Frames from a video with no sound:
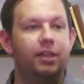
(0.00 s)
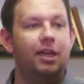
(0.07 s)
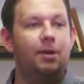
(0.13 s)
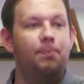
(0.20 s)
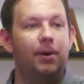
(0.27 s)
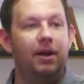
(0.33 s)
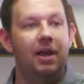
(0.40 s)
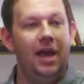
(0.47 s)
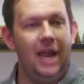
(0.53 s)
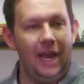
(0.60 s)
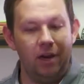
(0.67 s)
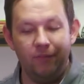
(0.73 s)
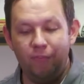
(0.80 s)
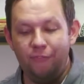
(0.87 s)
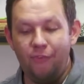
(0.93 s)
Keep it
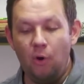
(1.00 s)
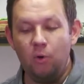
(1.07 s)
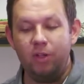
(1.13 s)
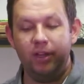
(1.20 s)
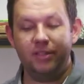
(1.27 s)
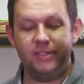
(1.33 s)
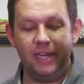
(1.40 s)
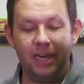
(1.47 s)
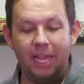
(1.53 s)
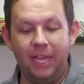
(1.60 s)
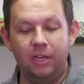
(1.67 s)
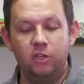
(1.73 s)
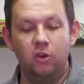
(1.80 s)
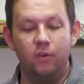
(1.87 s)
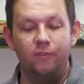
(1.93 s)
in focus and
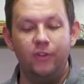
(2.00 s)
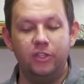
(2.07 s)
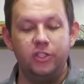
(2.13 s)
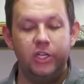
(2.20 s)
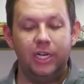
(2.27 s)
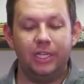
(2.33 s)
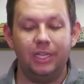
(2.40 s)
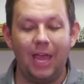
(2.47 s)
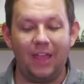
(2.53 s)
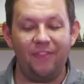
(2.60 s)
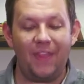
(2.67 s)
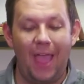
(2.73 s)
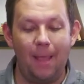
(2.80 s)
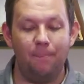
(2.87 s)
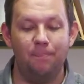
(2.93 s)
in your vision, and
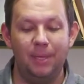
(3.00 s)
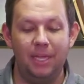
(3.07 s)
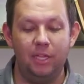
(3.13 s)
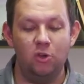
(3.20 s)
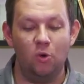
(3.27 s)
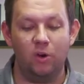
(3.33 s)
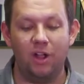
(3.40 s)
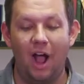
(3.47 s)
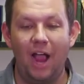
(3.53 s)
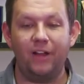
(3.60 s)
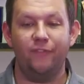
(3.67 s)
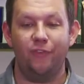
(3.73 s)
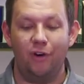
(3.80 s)
let that be your guide.